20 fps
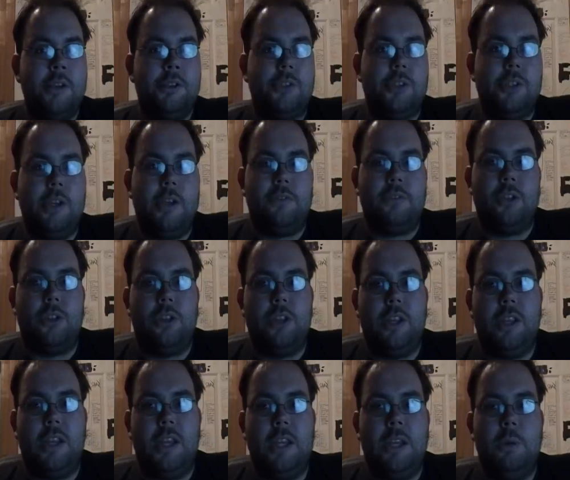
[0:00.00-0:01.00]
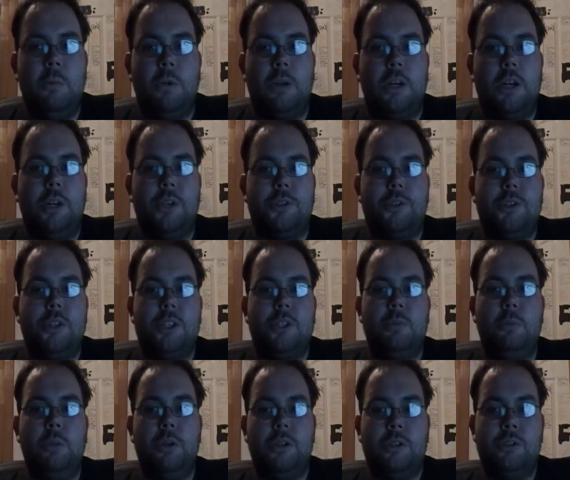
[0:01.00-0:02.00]
So you have to think anywhere else
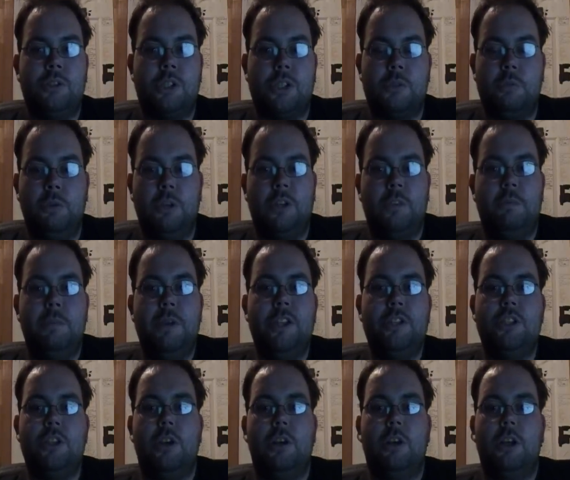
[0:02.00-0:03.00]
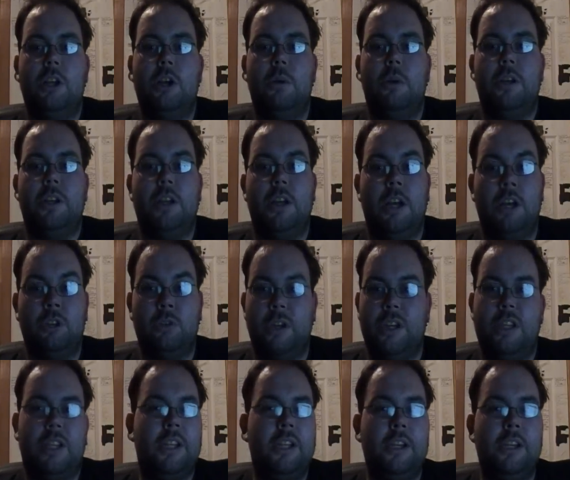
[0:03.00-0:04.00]
this would just would have made Jericho a, a
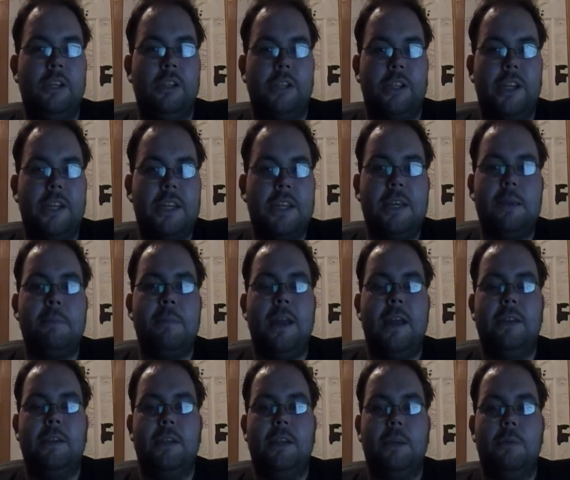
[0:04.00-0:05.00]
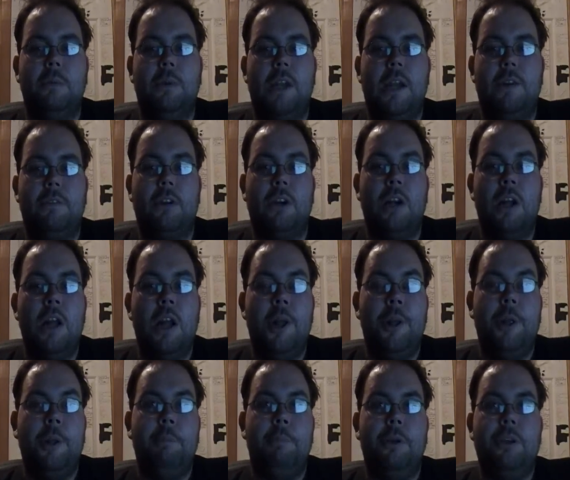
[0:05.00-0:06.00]
great heel and a heat magnet and whatever.
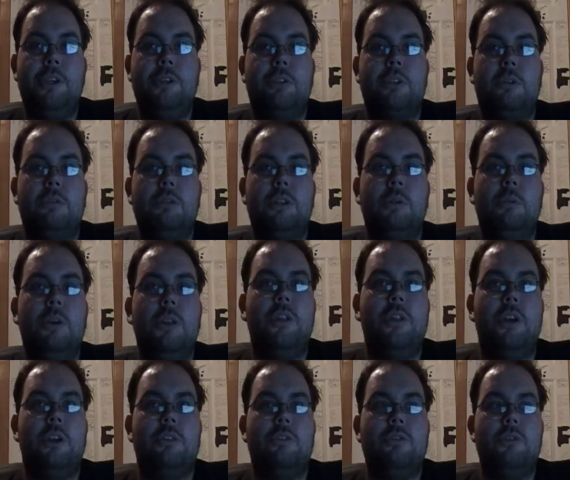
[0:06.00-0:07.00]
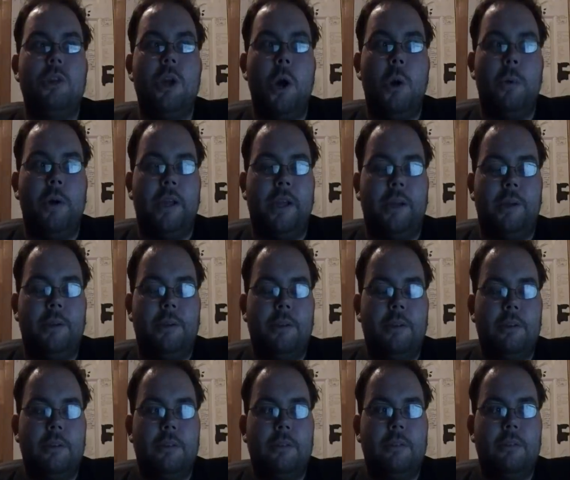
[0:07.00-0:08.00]
But you don't in there knowing
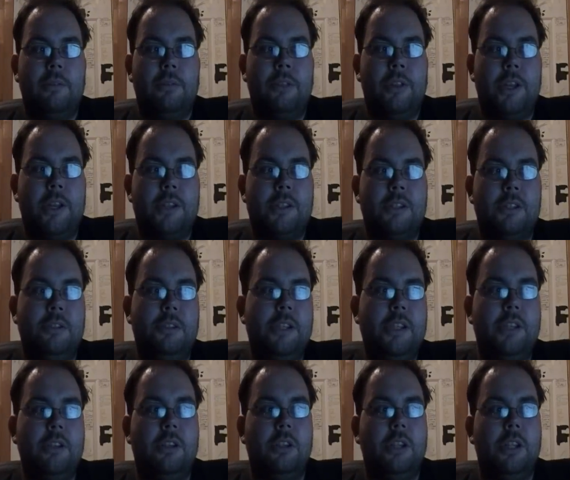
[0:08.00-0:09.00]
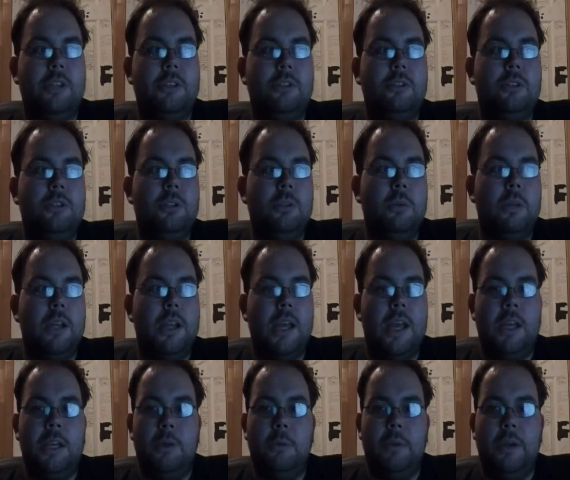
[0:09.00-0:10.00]
that it's illegal and do it
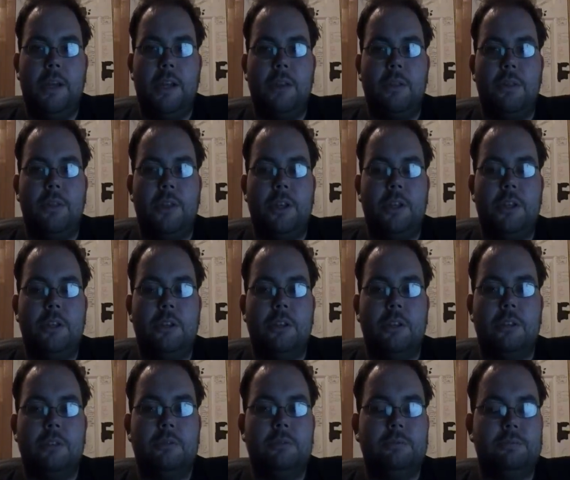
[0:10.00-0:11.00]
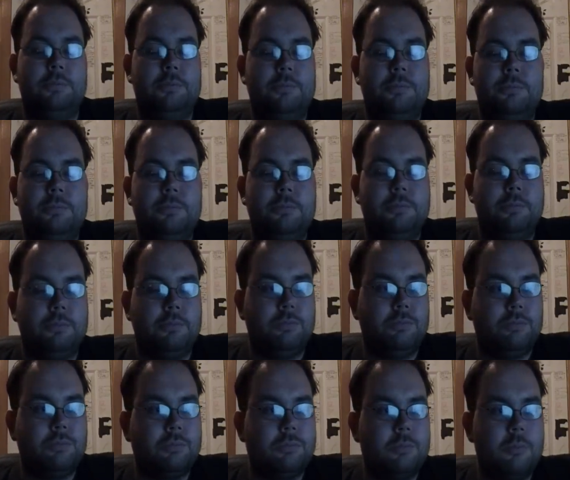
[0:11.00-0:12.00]
anyway and think you're
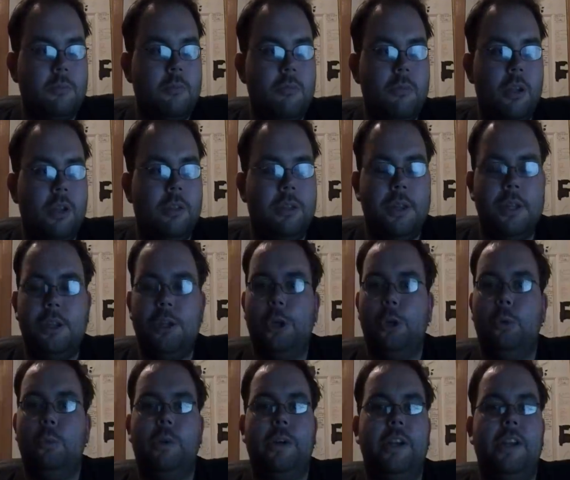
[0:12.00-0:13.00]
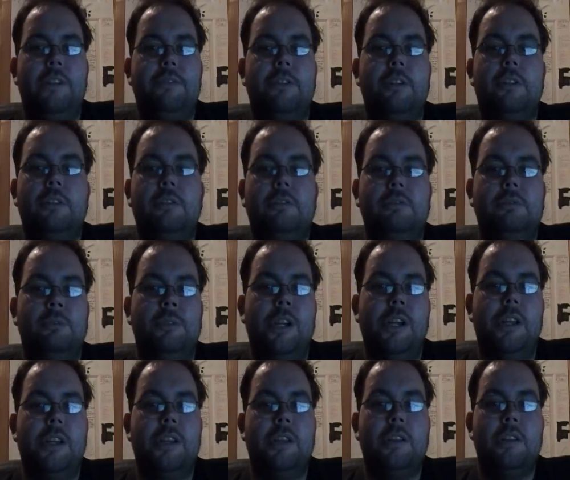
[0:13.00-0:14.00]
think you're whatever,
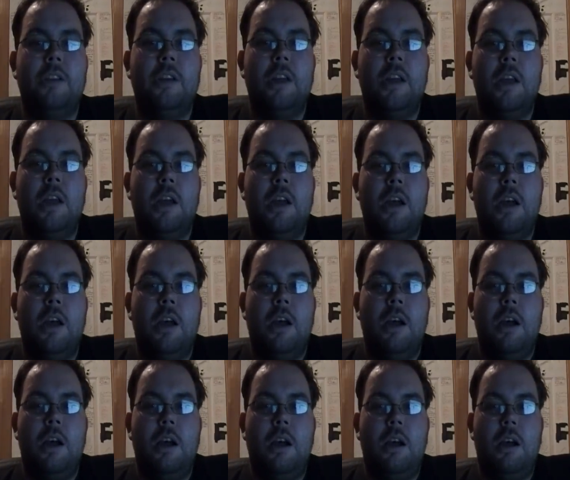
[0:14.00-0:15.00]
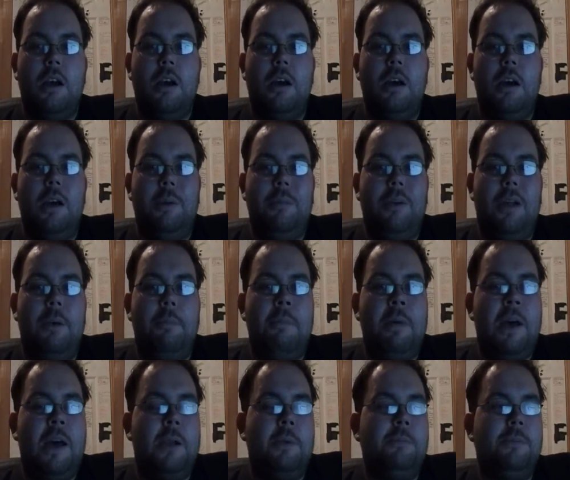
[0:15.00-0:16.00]
really. I'm not
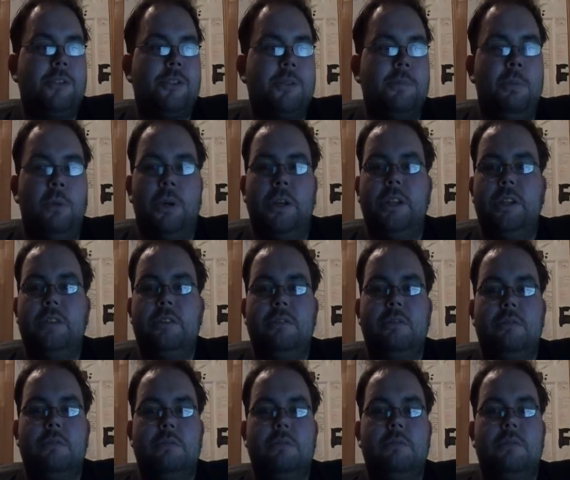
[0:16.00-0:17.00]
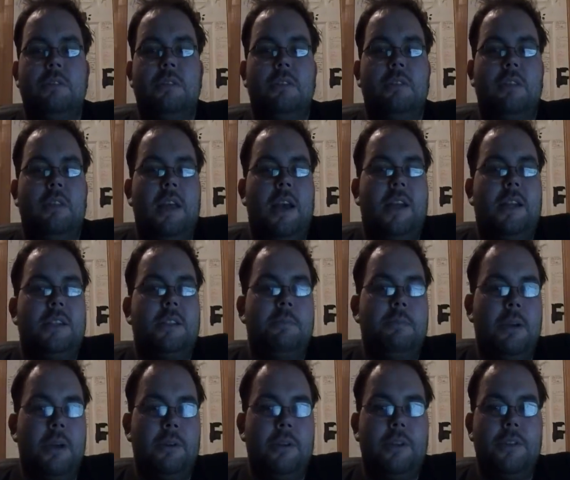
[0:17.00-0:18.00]
mad, I'm disappointed that's
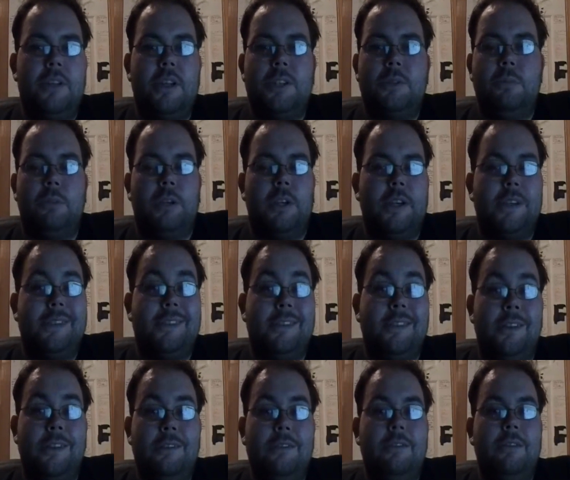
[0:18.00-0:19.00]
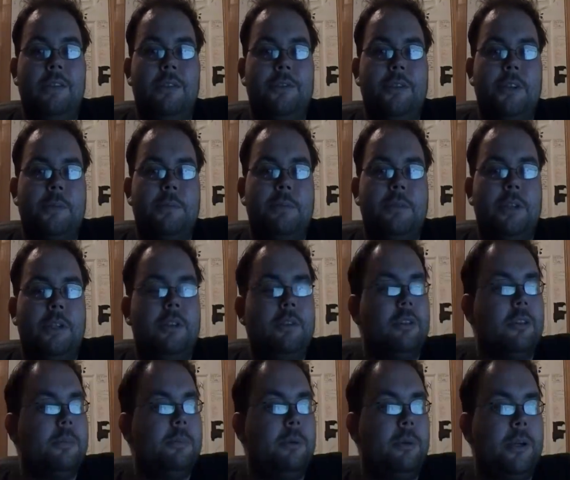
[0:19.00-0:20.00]
about it. That's where I sit at this
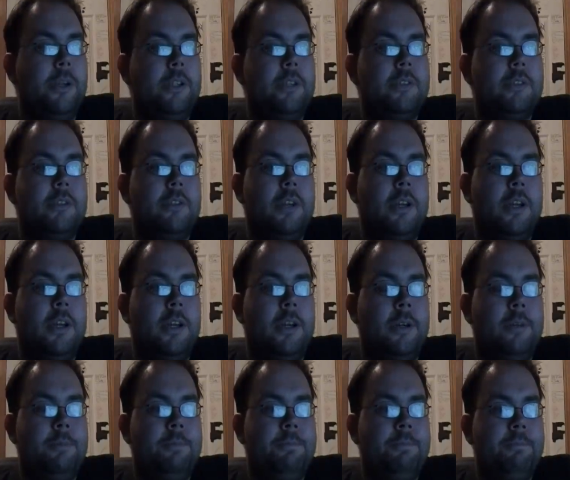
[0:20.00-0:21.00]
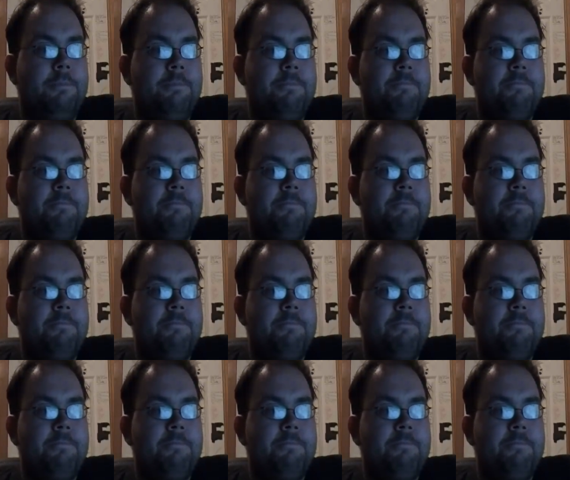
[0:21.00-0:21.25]
particular point. Um,